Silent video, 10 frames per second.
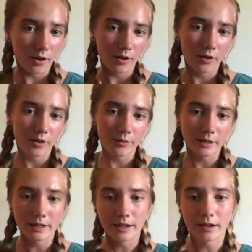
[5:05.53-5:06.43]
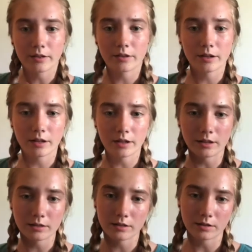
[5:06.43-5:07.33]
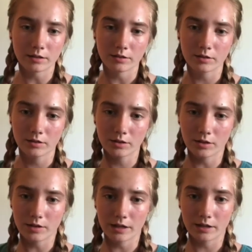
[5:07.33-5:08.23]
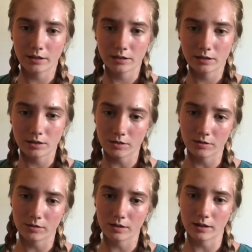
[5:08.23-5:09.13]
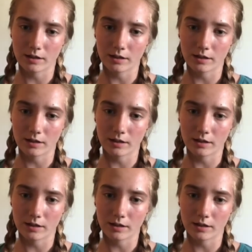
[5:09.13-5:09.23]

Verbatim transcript: all the way down until you get to the